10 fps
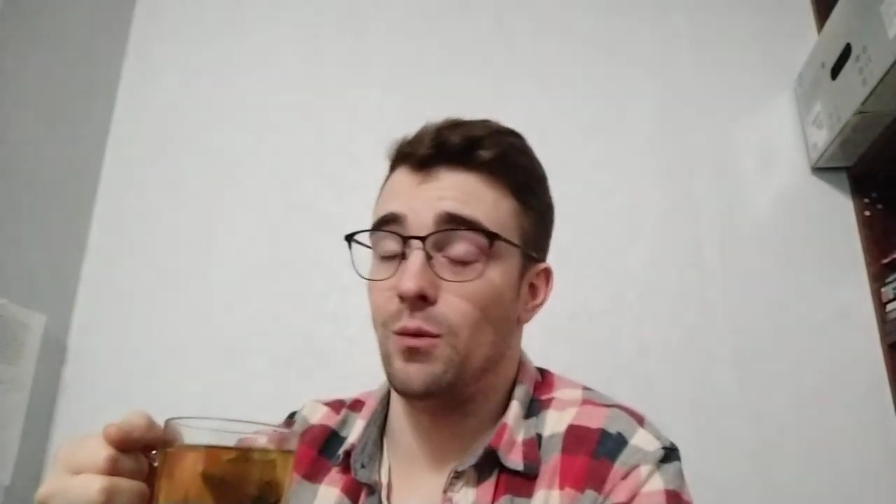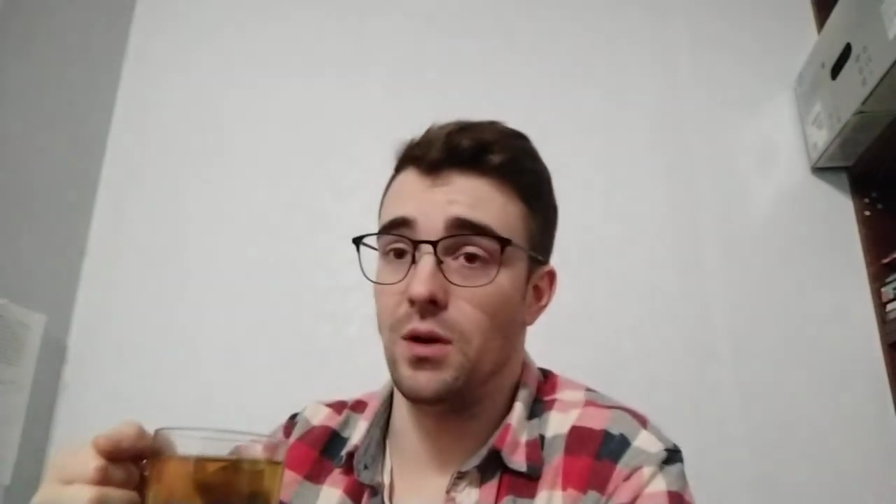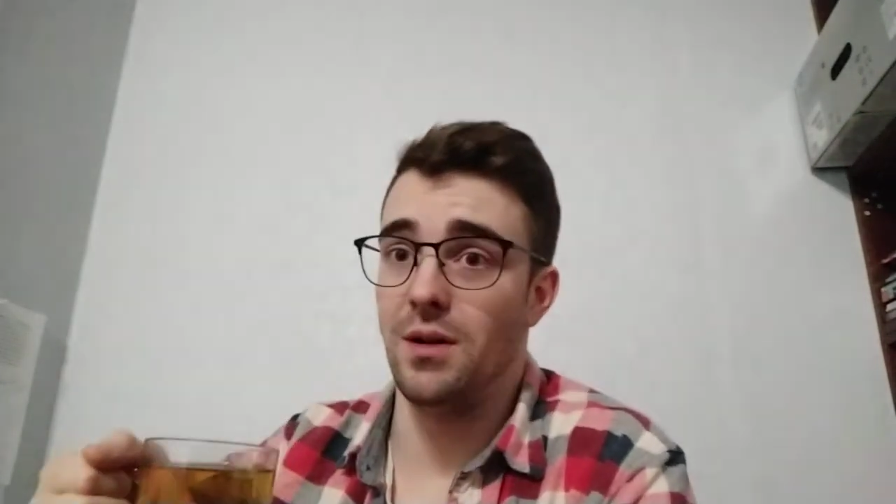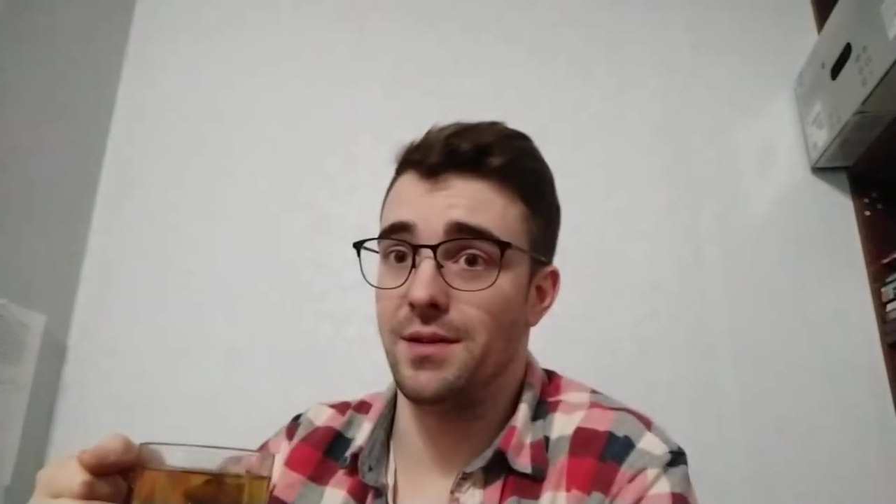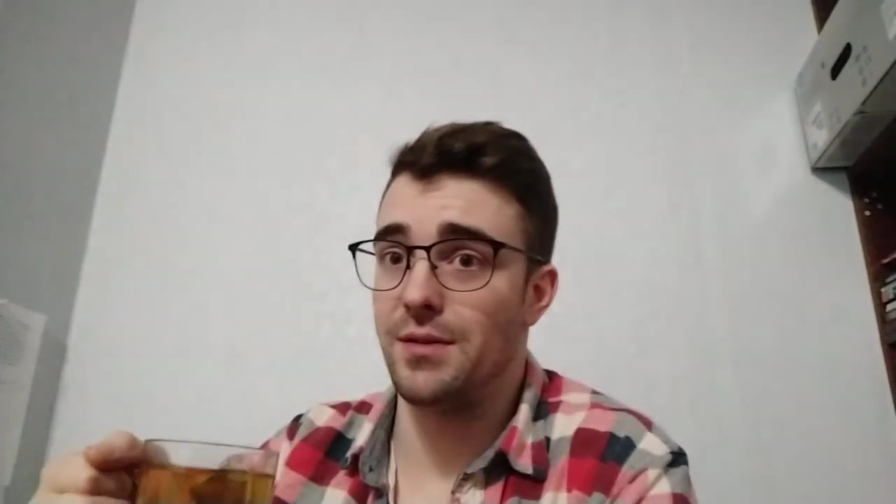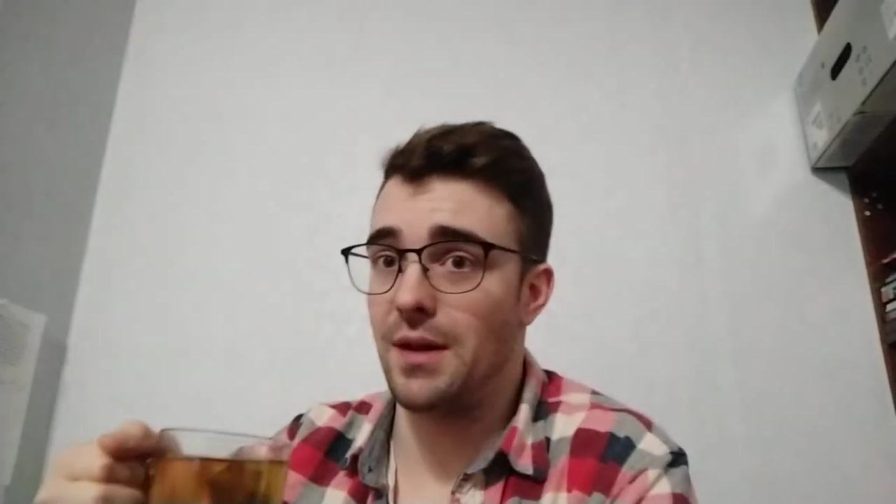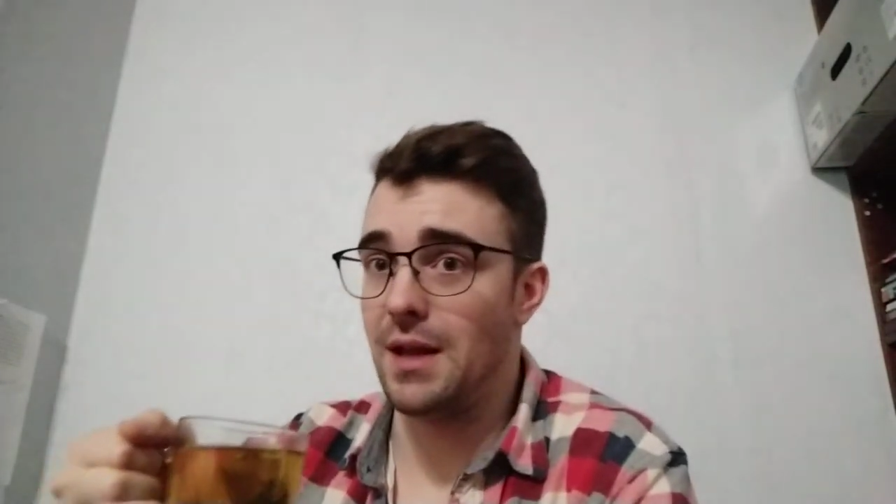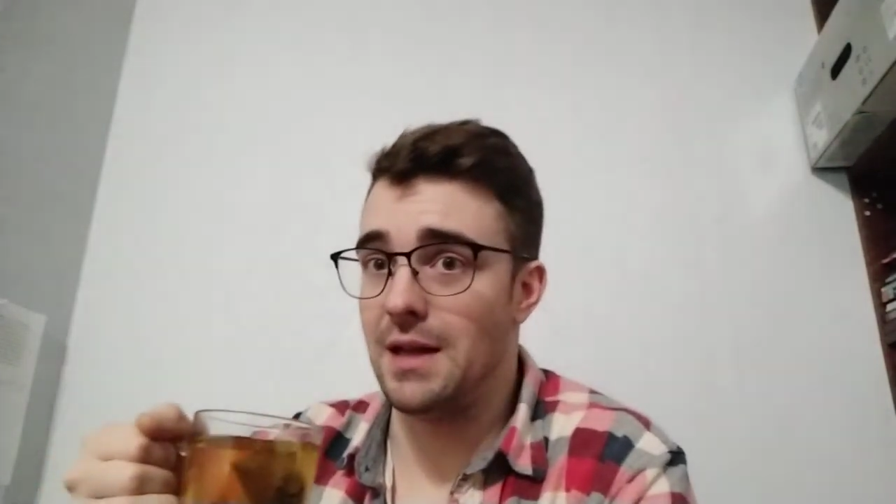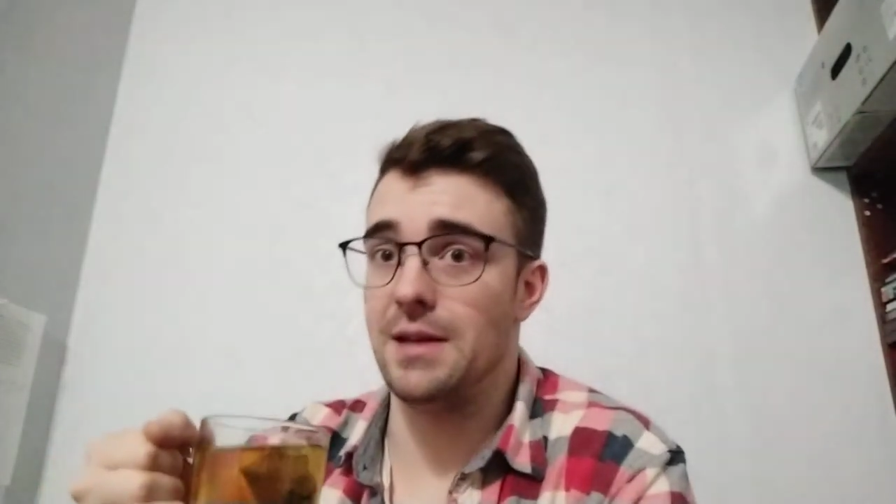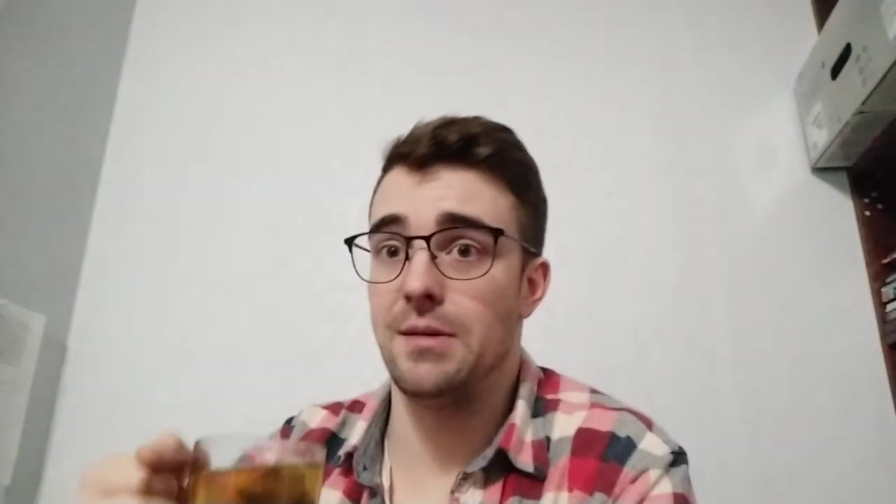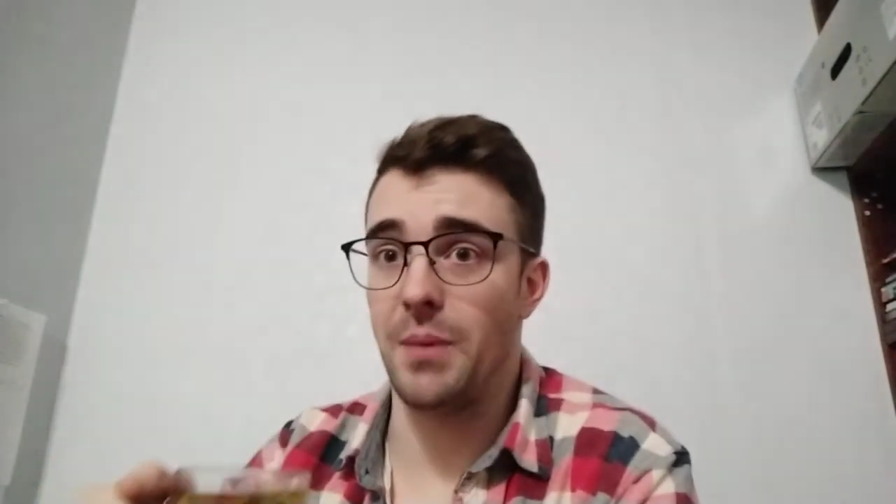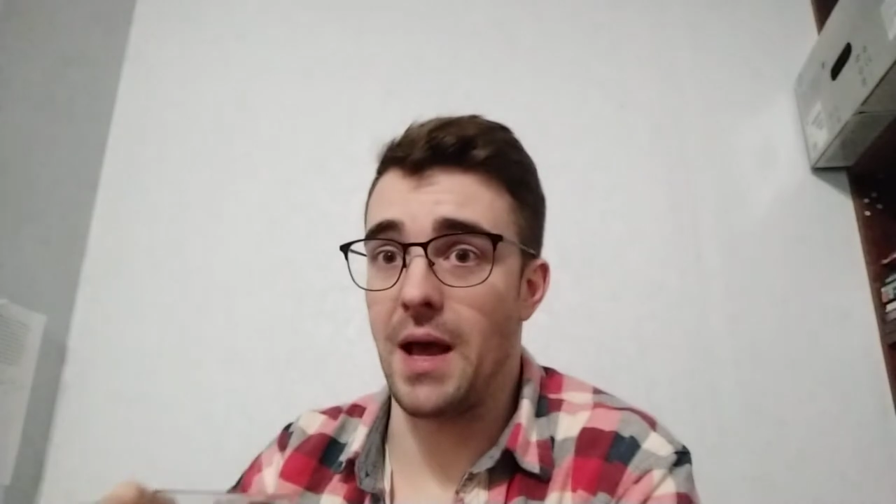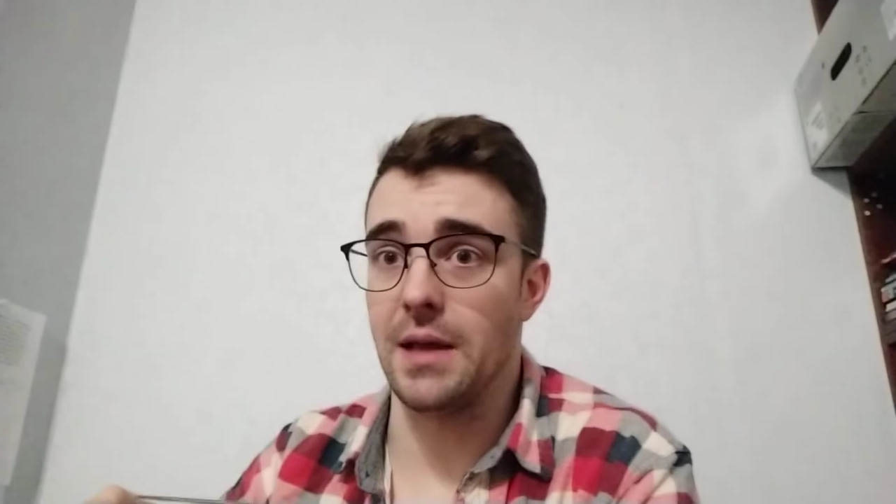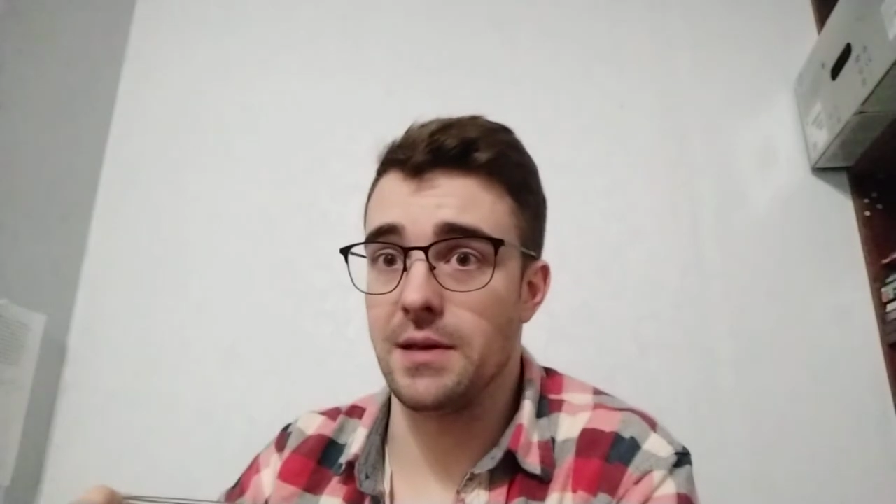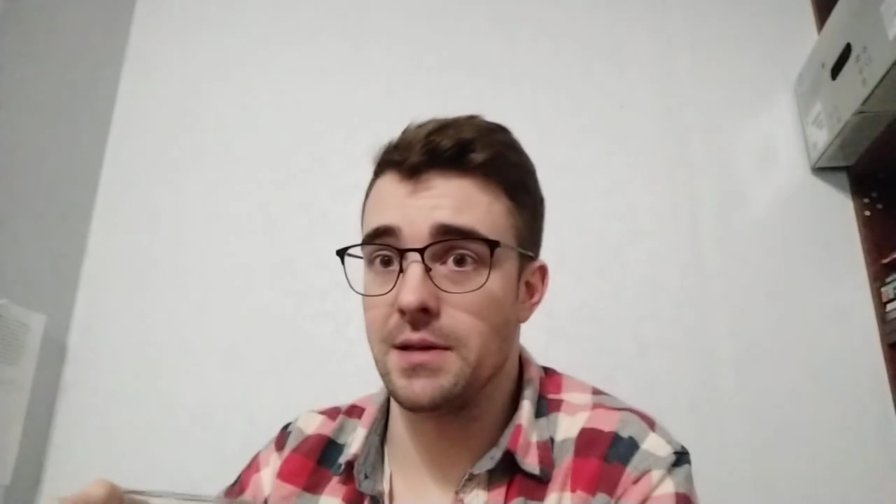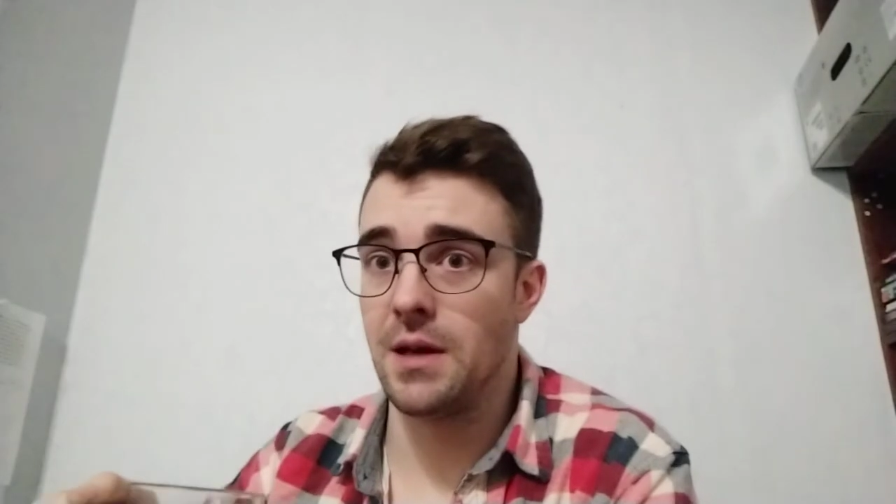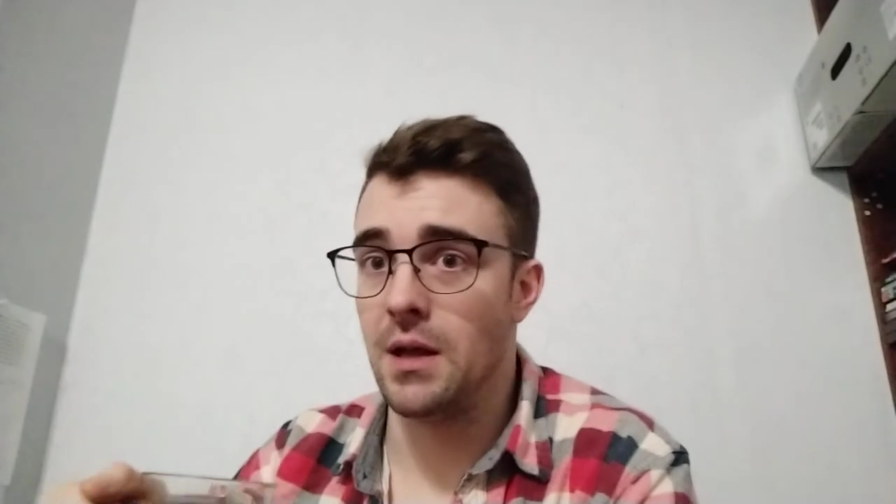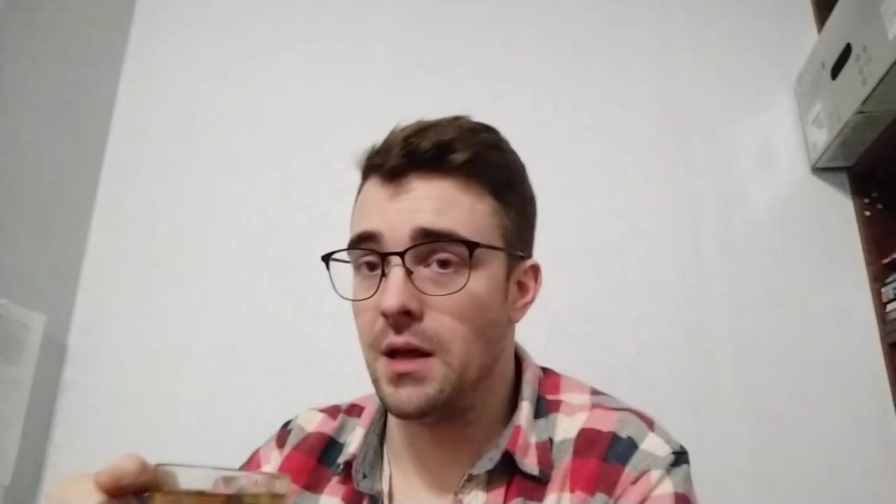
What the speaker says: worlds in space.